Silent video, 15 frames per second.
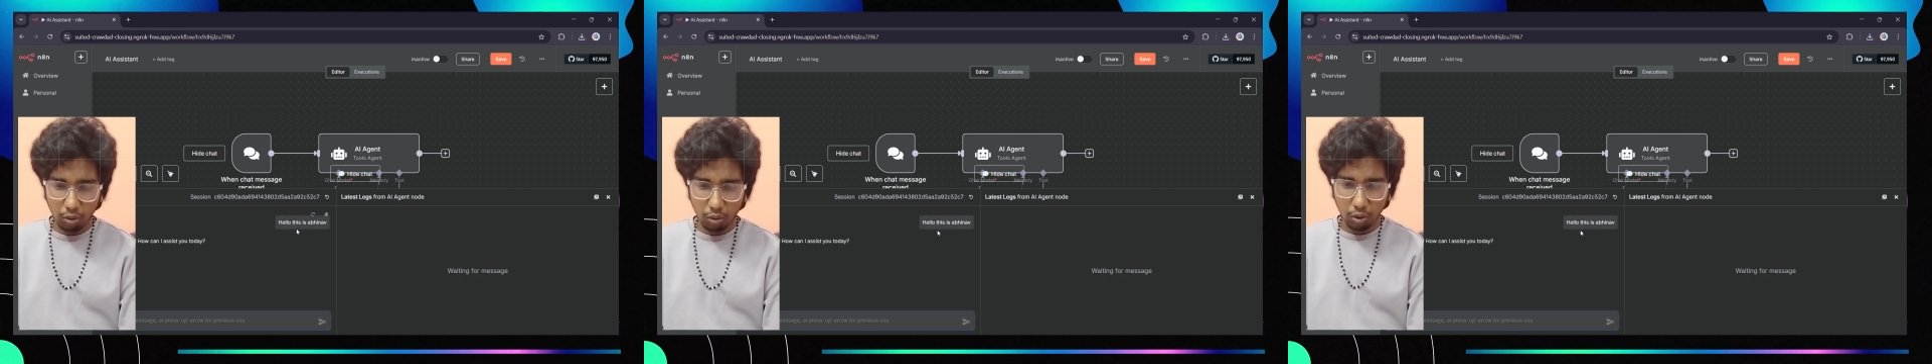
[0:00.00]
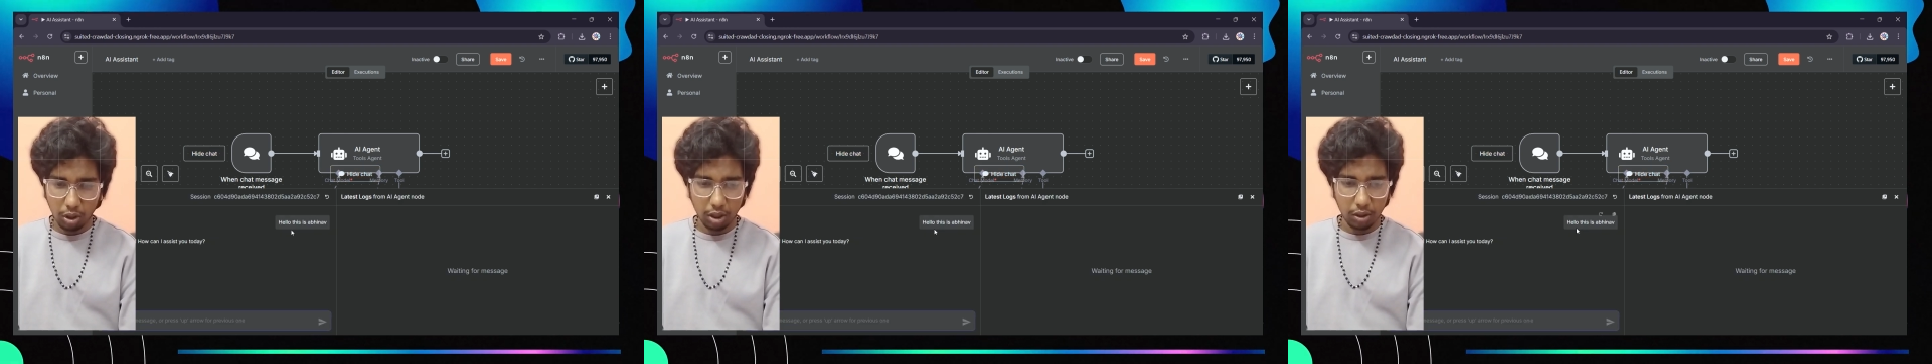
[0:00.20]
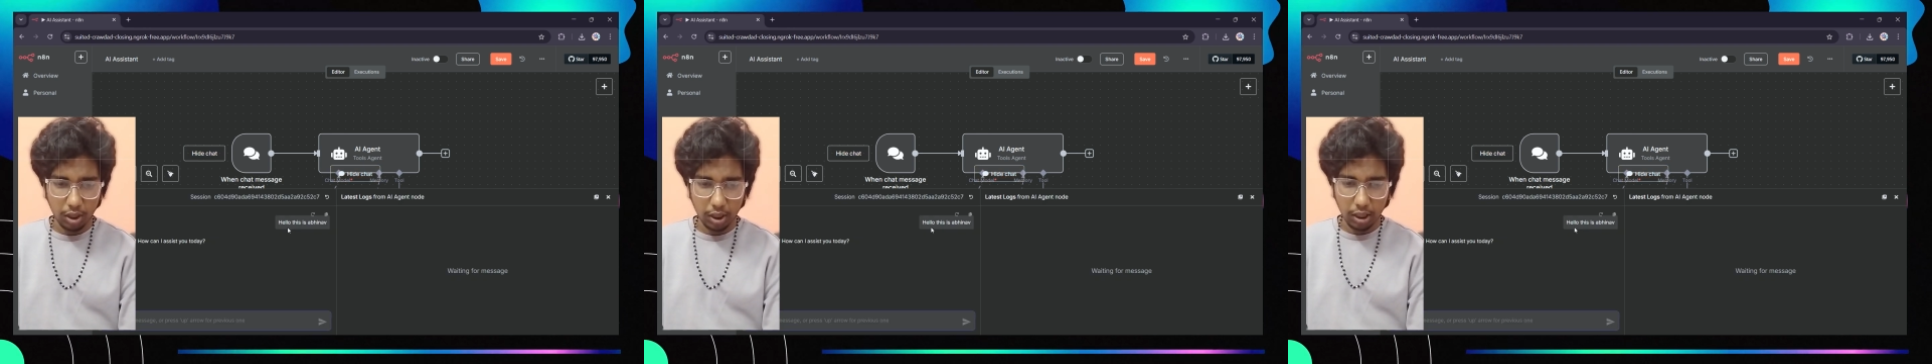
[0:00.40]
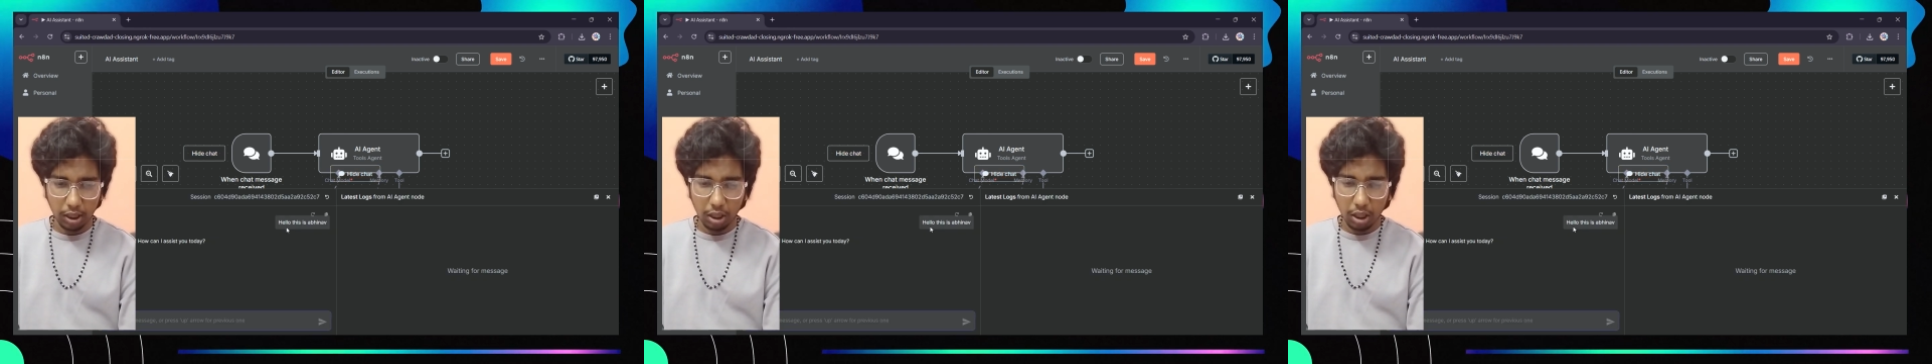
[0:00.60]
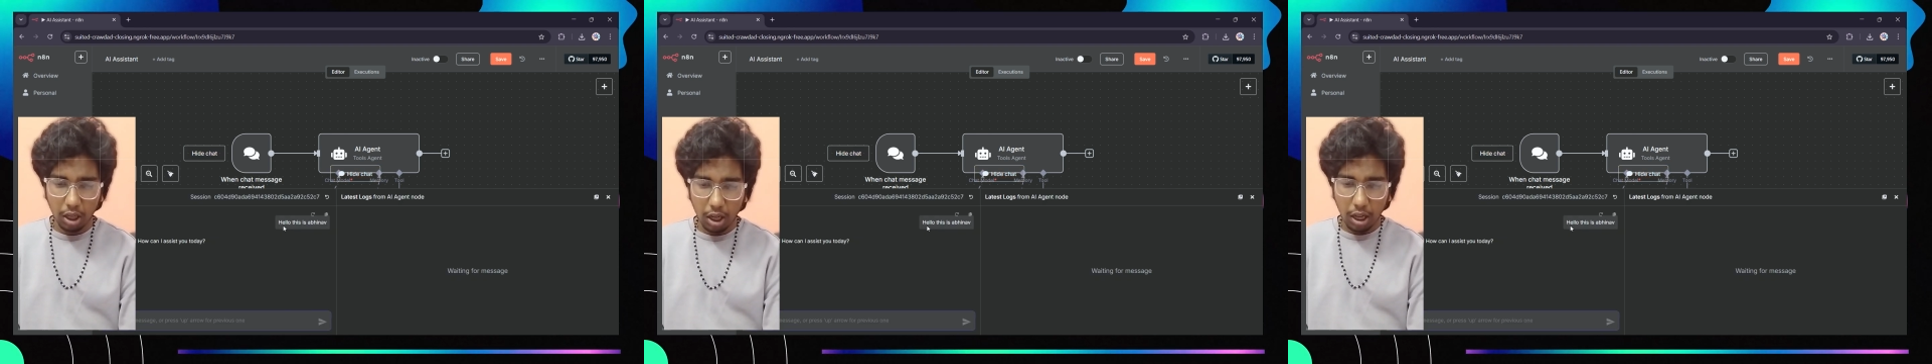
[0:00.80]
written,
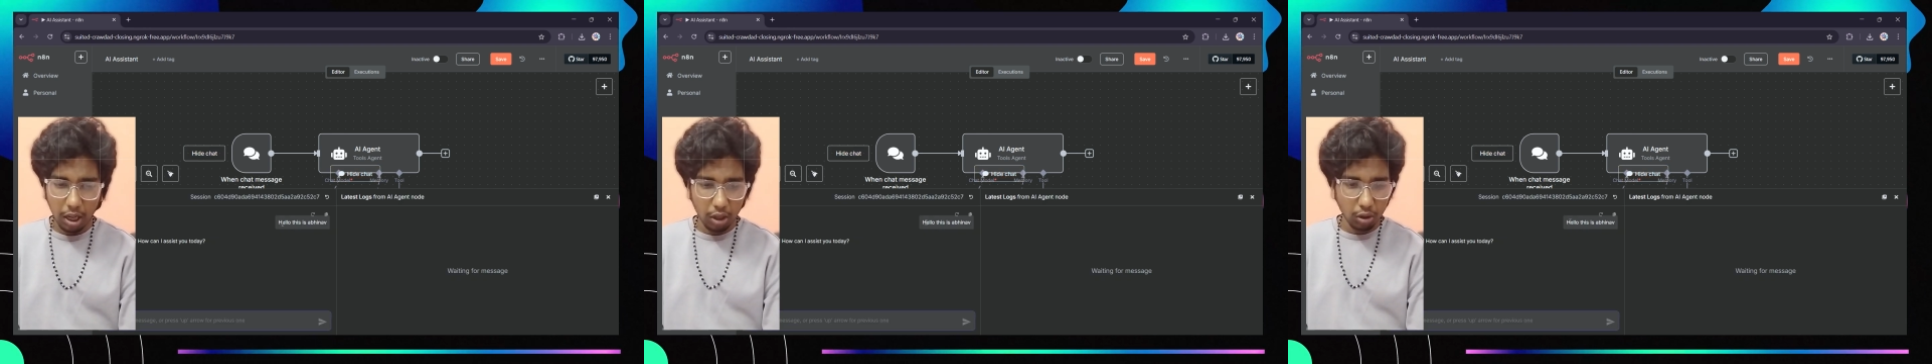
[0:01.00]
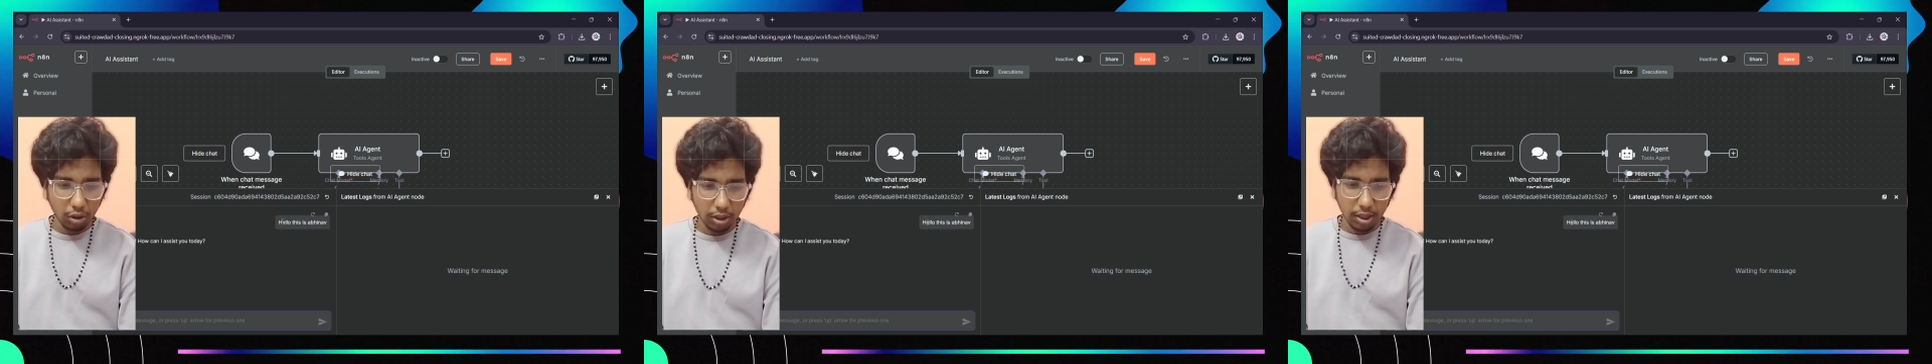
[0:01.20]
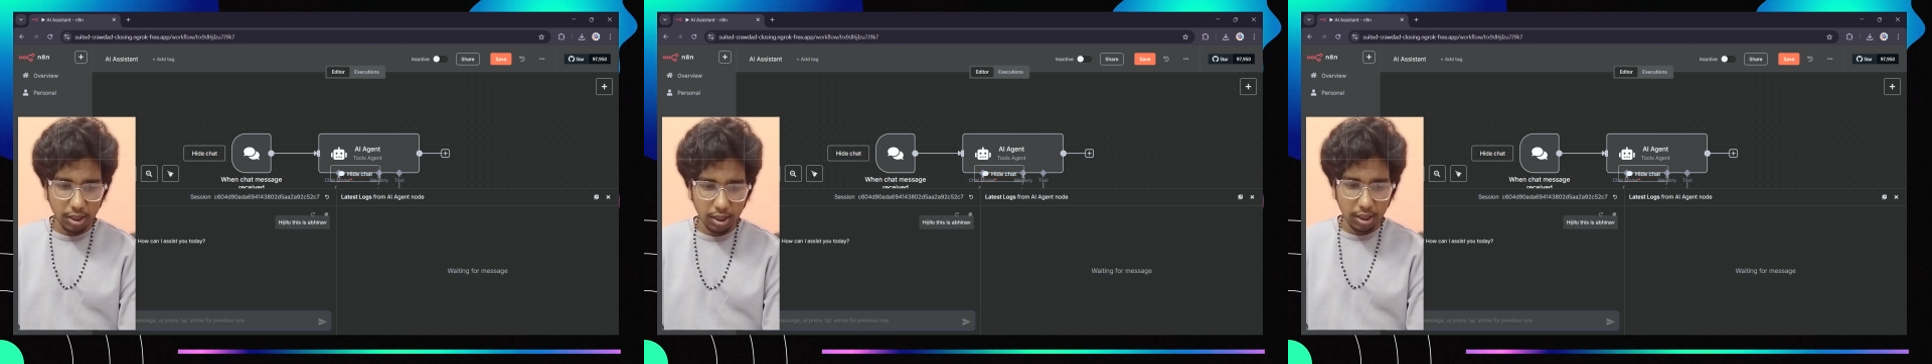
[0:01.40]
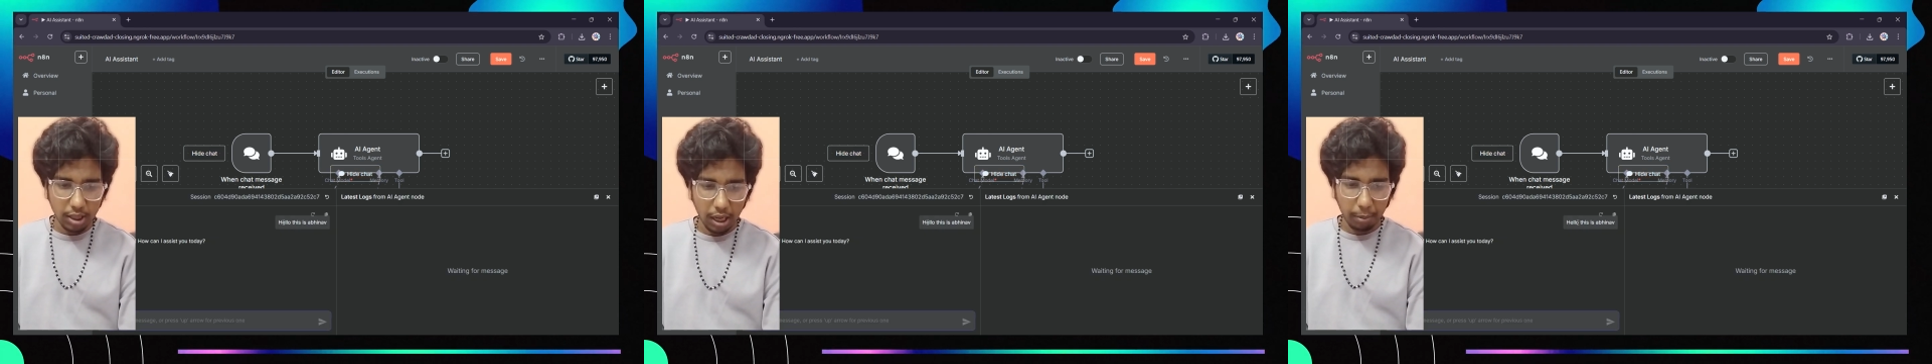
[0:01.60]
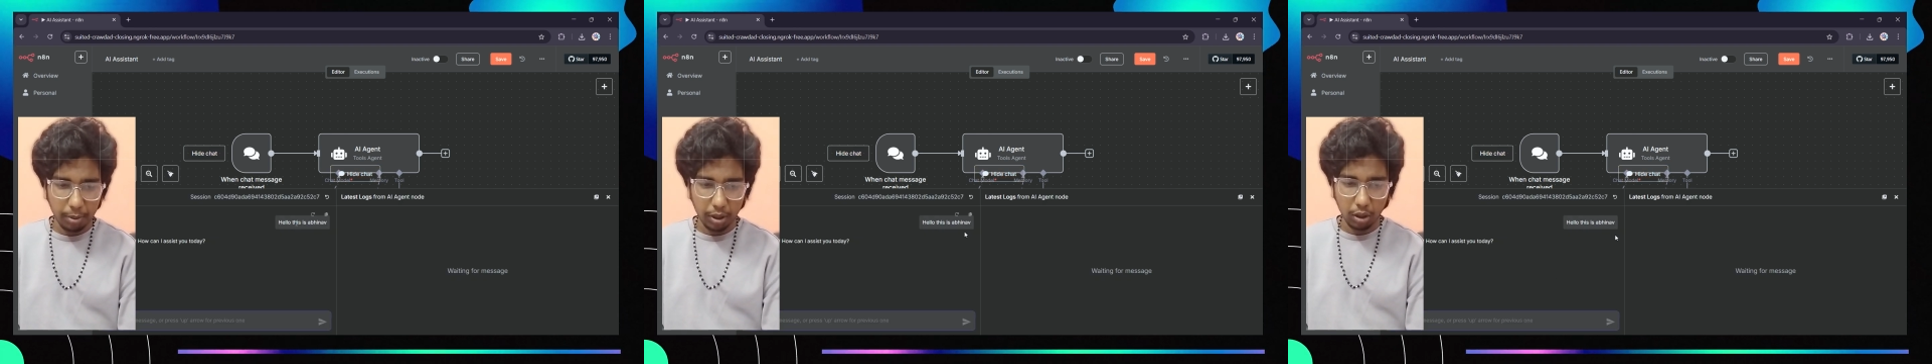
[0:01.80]
"Hello, this is
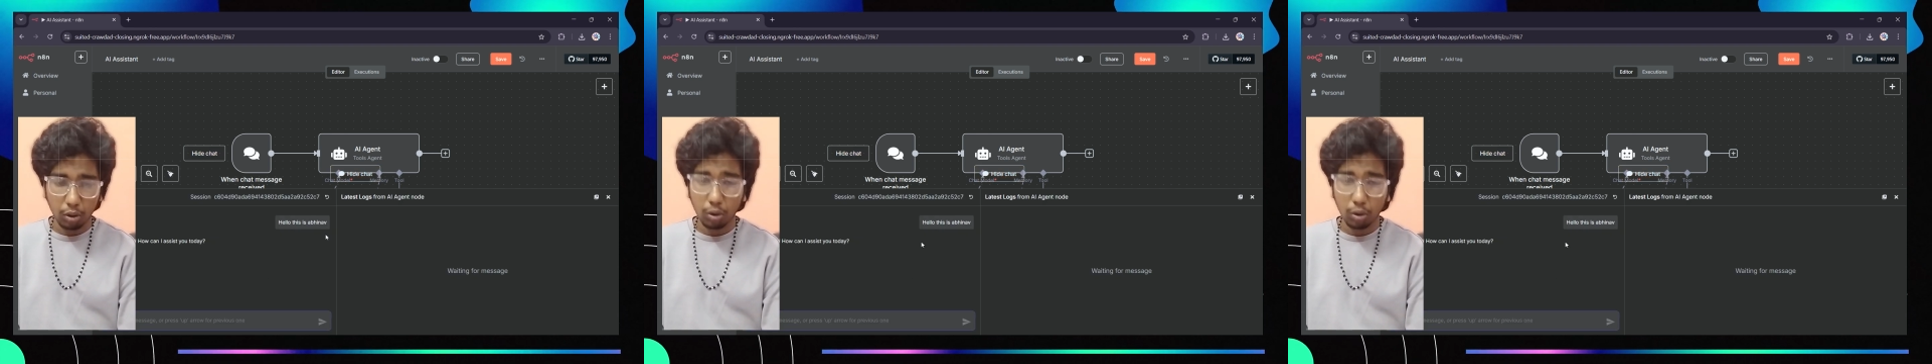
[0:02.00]
Abhinav."